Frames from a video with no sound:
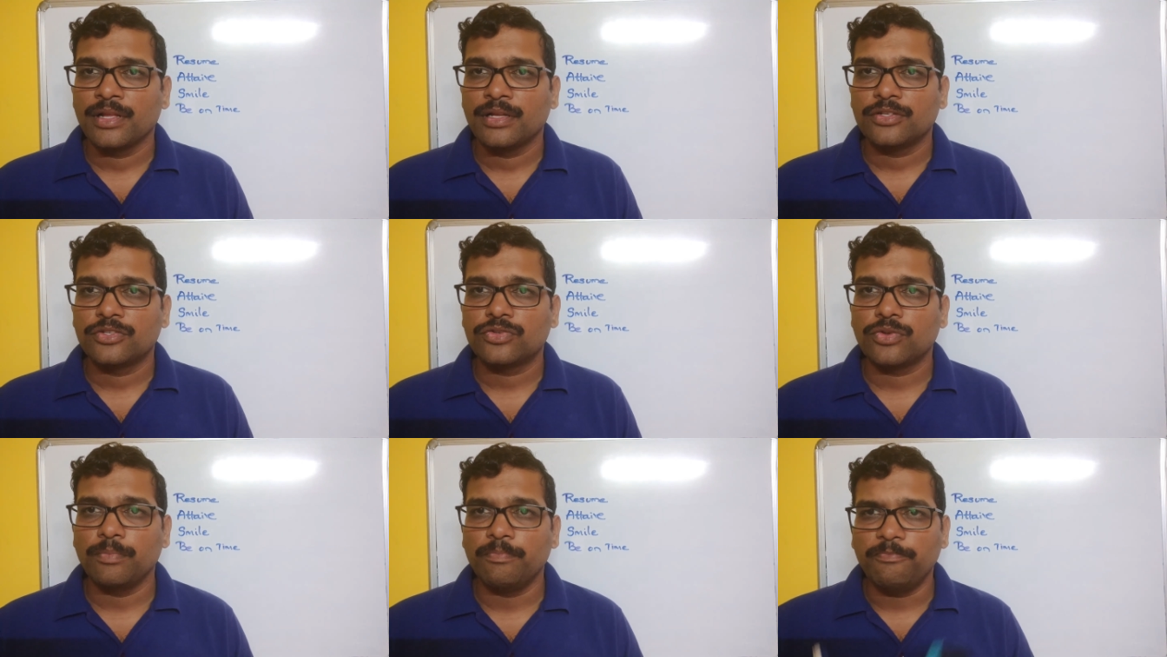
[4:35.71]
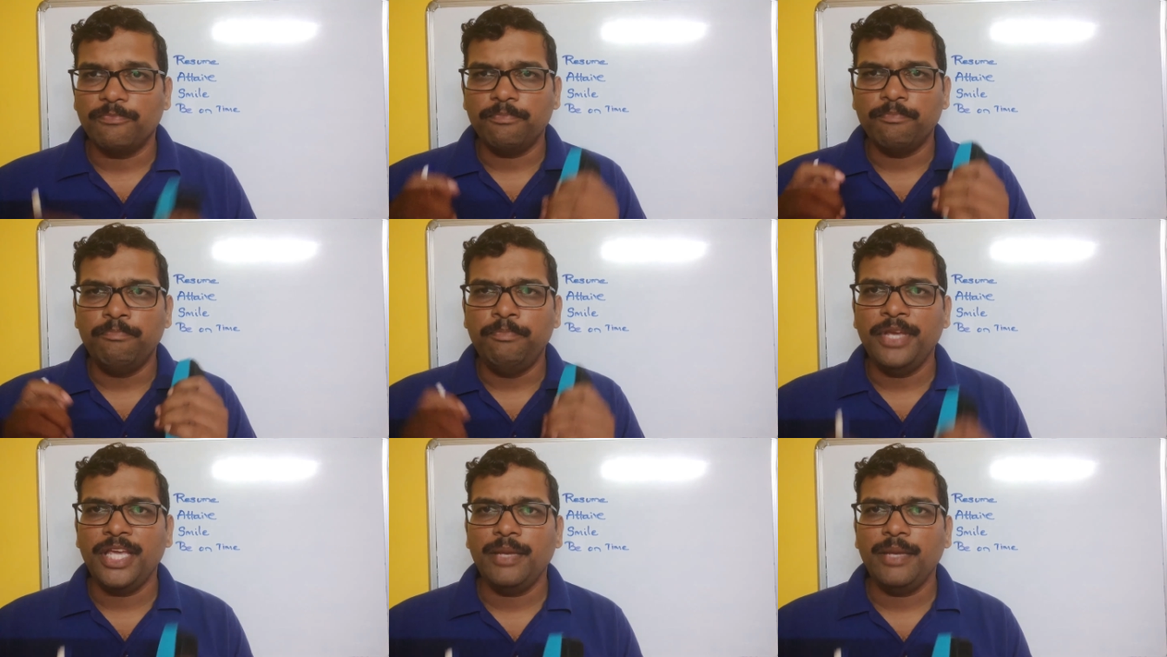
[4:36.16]
So
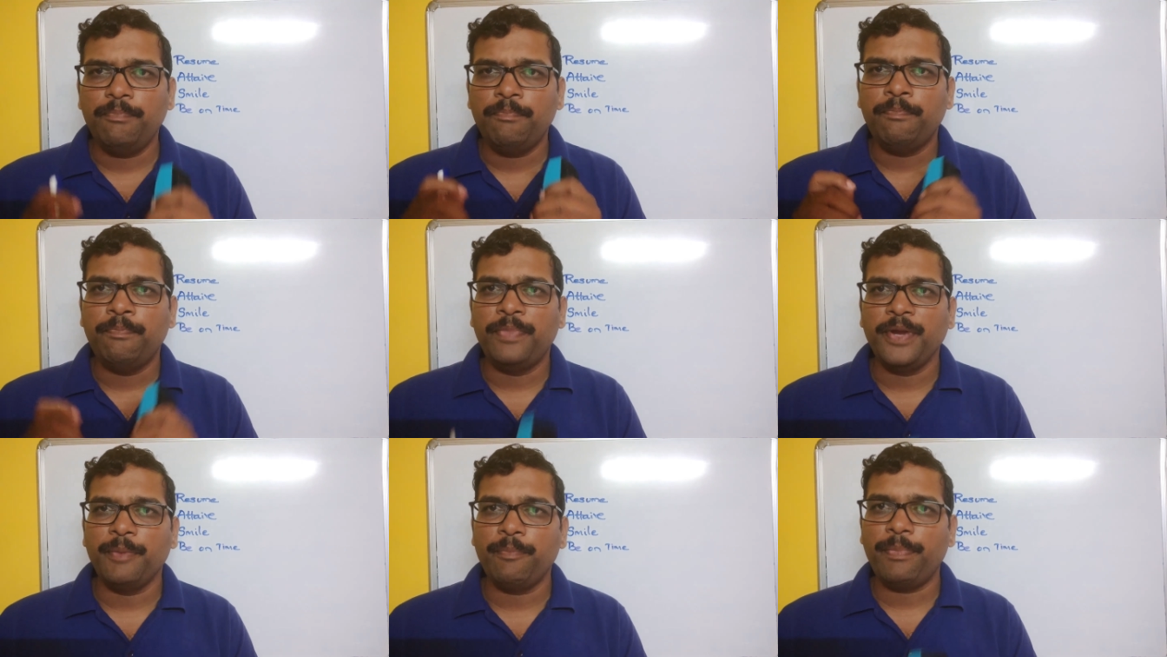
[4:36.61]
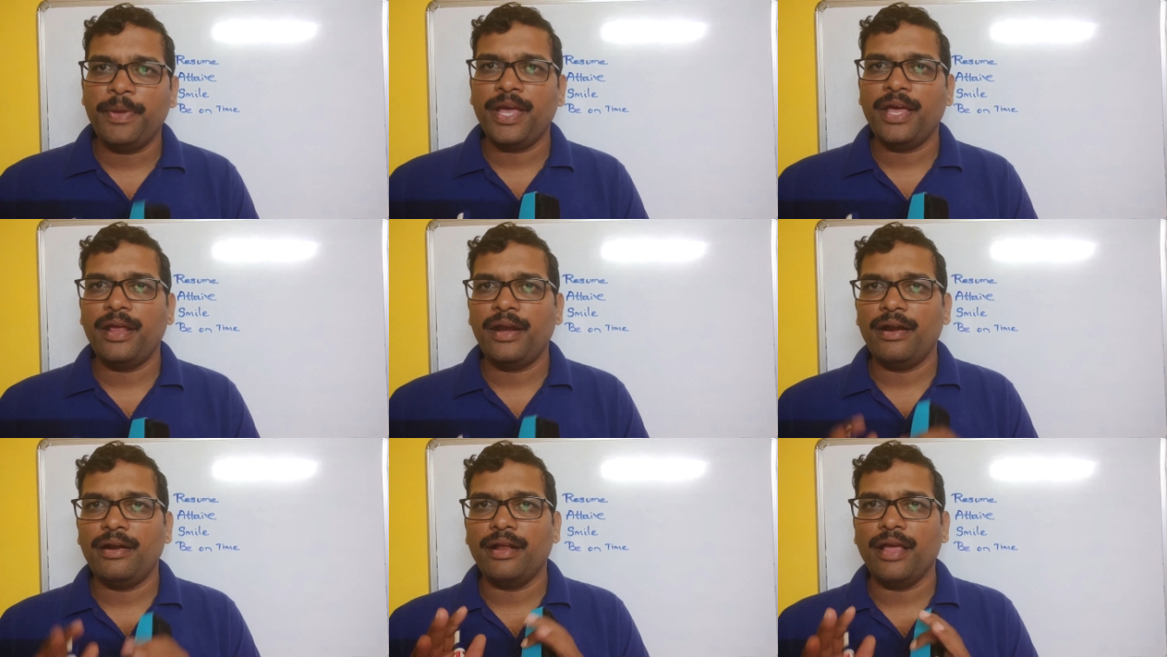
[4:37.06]
be
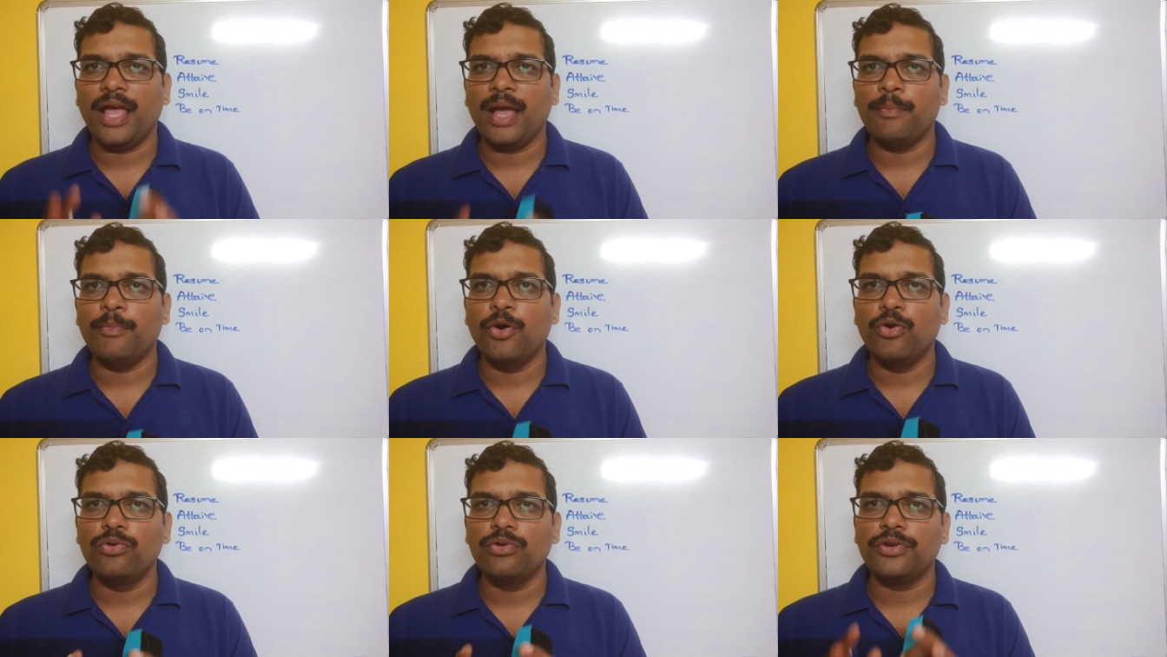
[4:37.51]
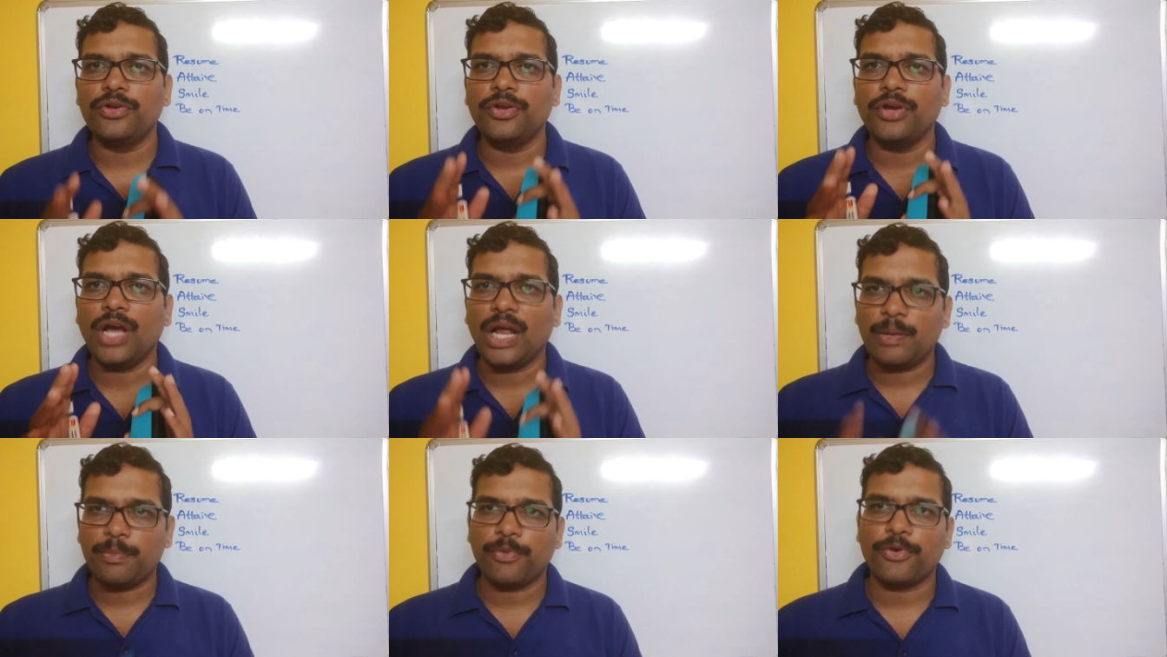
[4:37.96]
prepared about
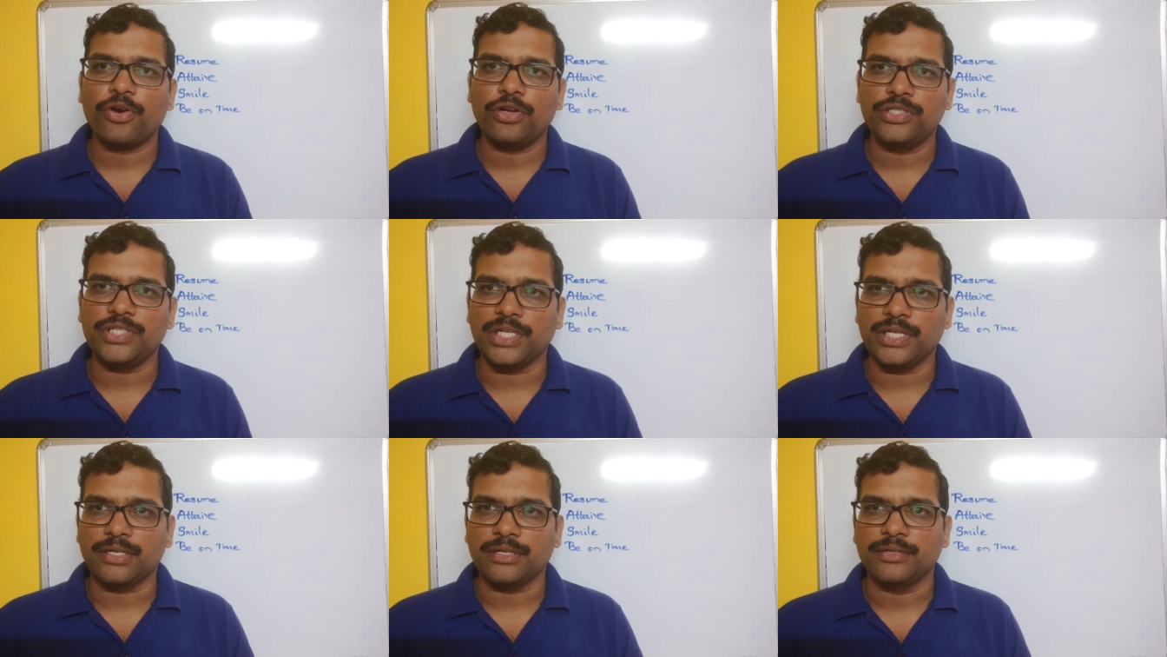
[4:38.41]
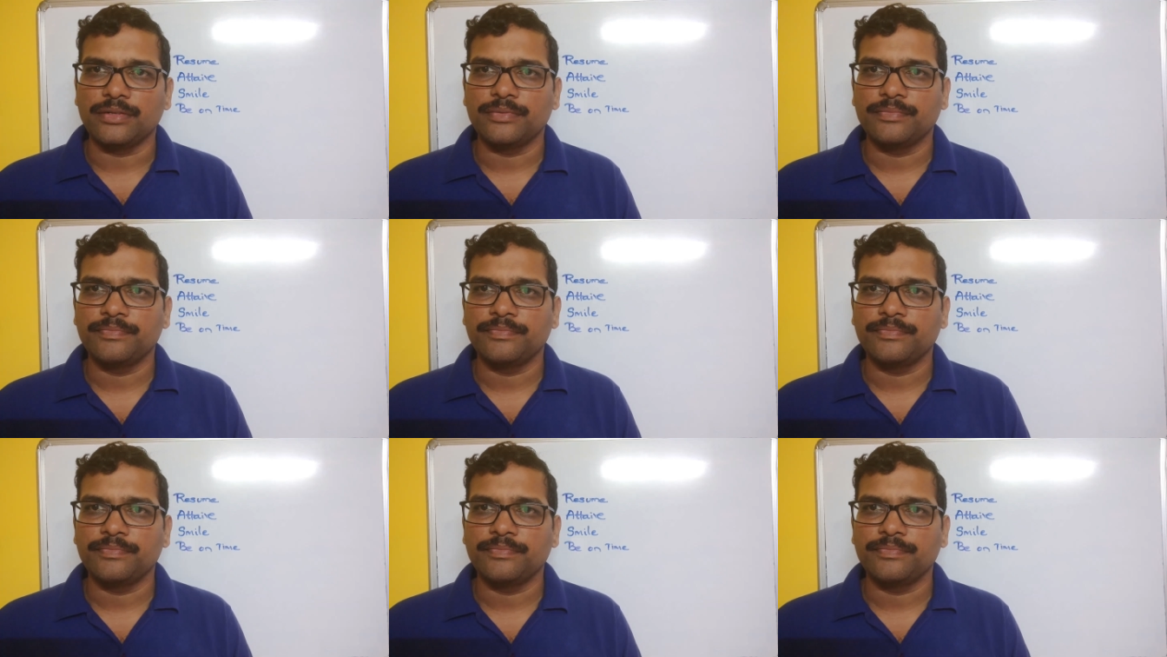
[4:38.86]
your project